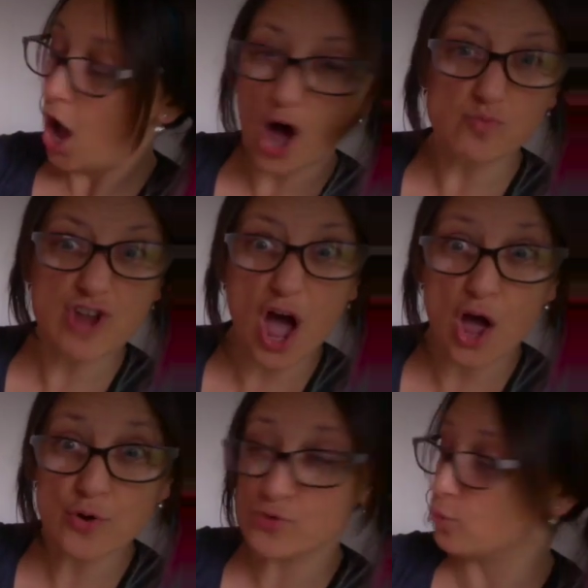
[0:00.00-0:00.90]
Oh
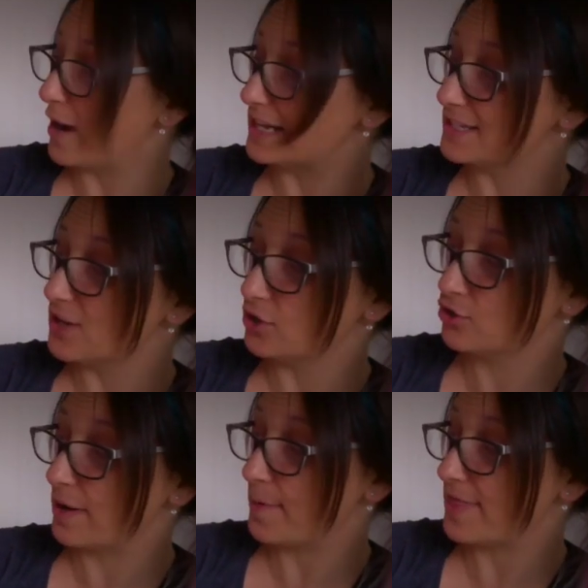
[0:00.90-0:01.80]
no, the wind's lost
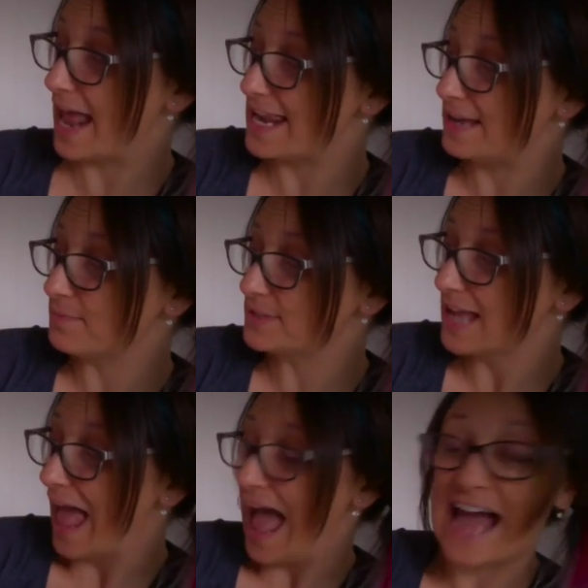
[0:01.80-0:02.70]
grip of their limbs
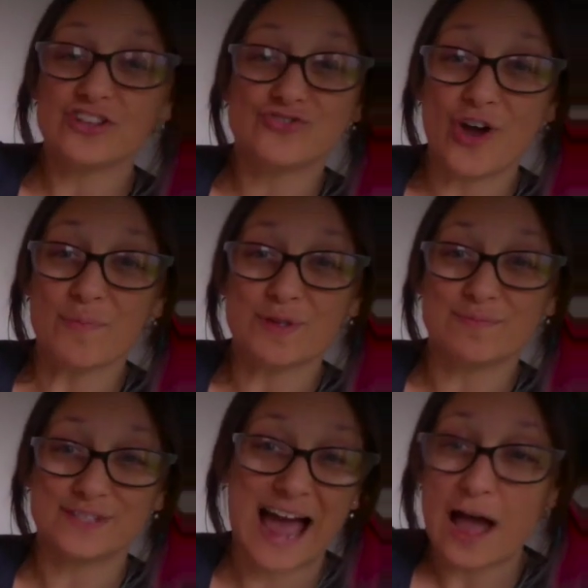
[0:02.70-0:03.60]
and dropped
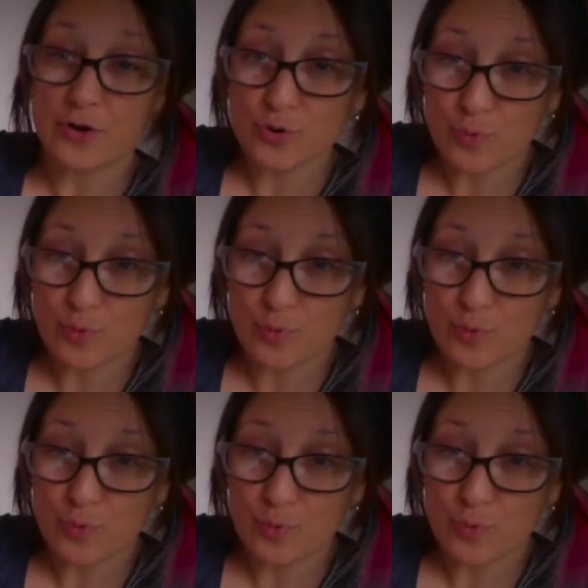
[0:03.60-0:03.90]
them down a